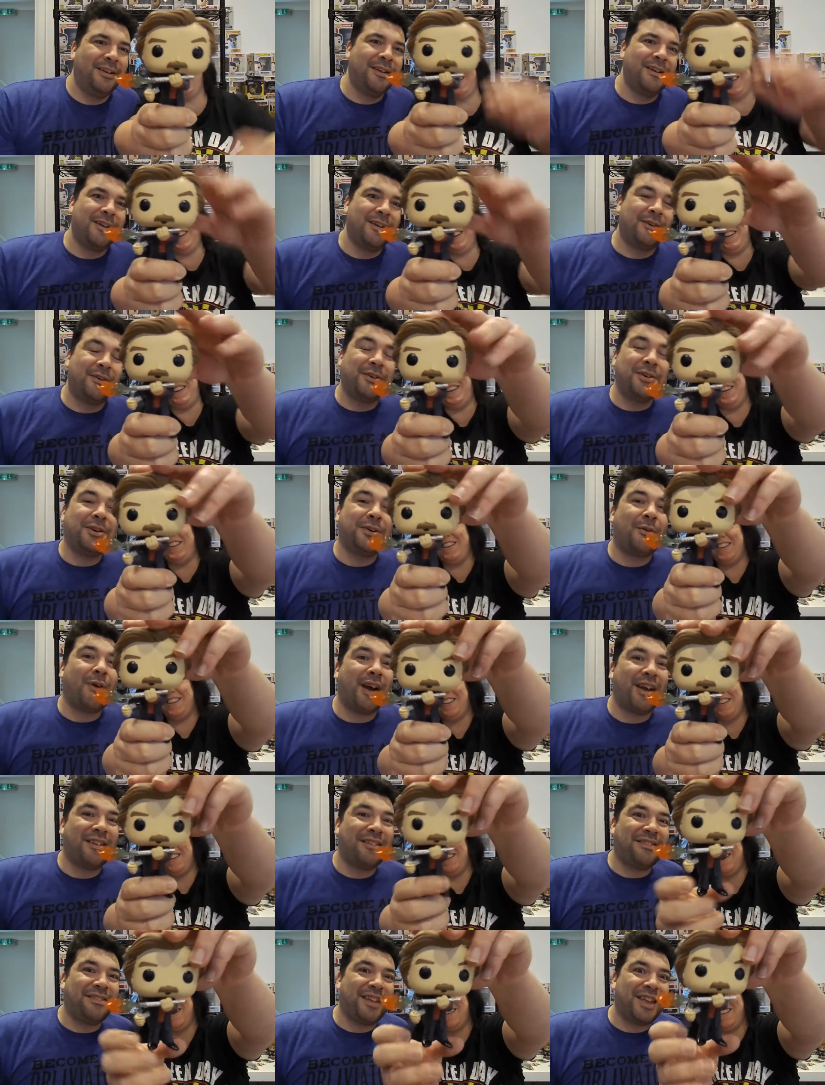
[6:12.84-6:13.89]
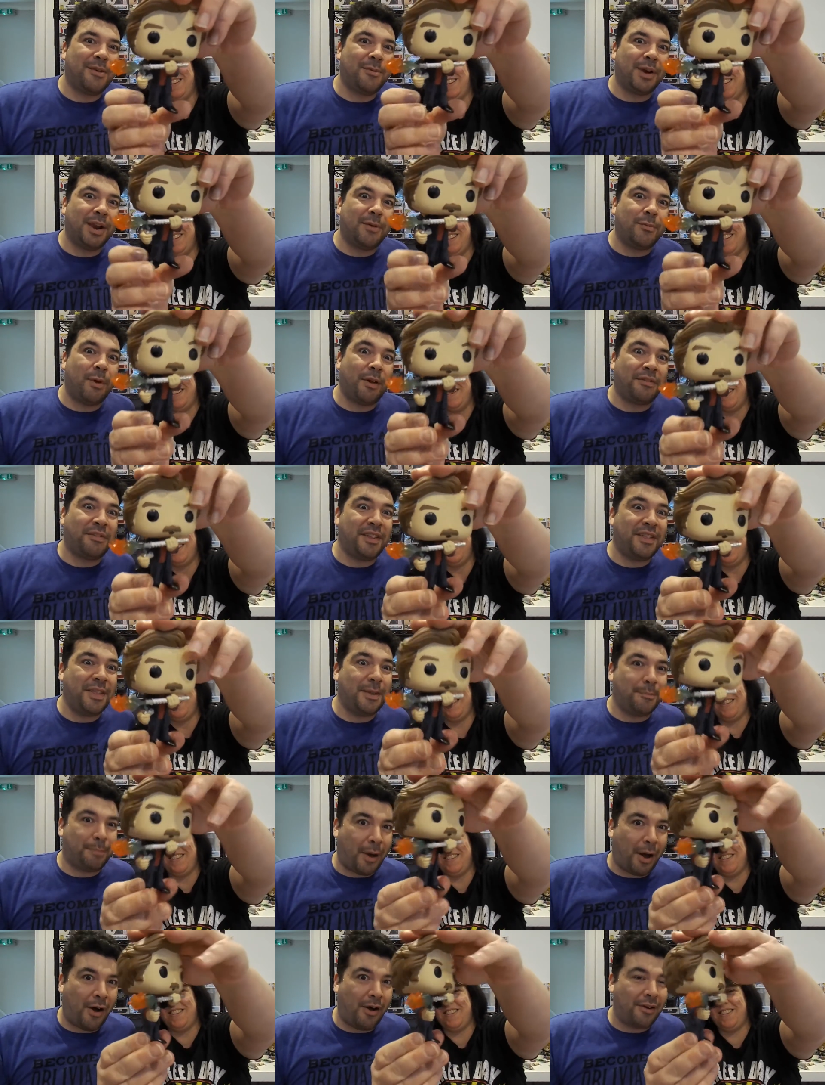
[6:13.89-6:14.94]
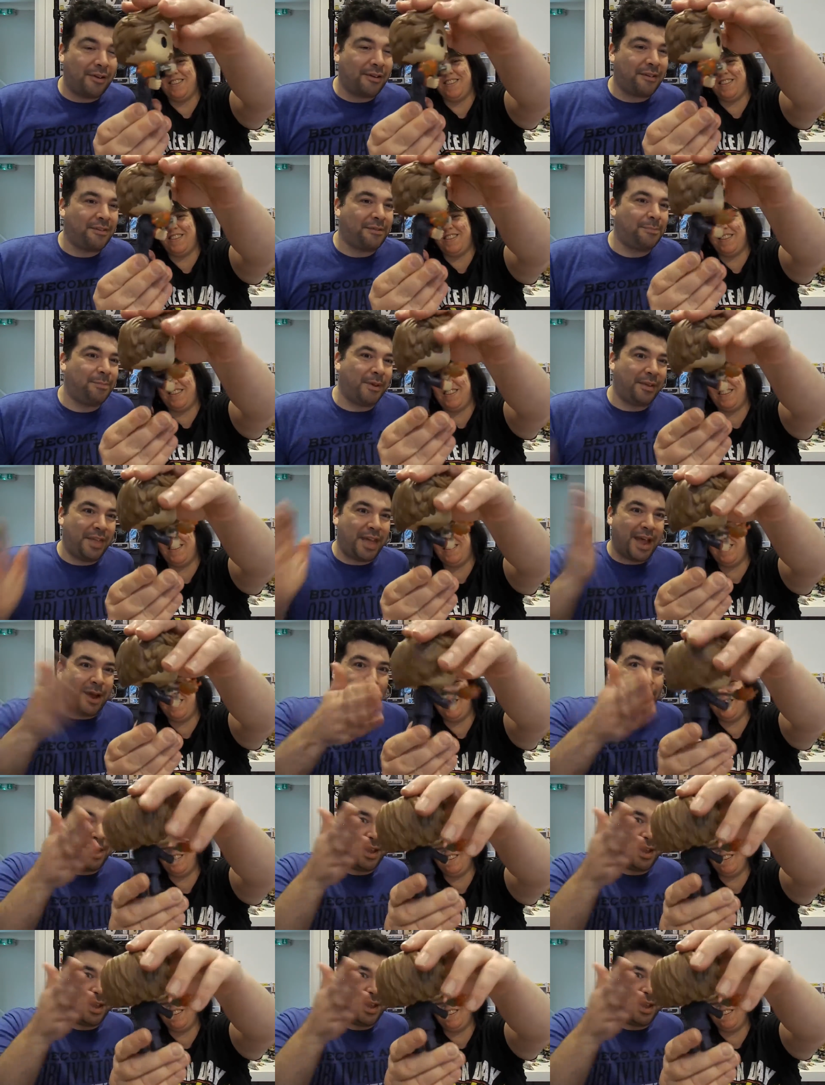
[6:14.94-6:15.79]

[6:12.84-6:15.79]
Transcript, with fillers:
Speaker 1: Couldn't quite see what it was in the box, but there we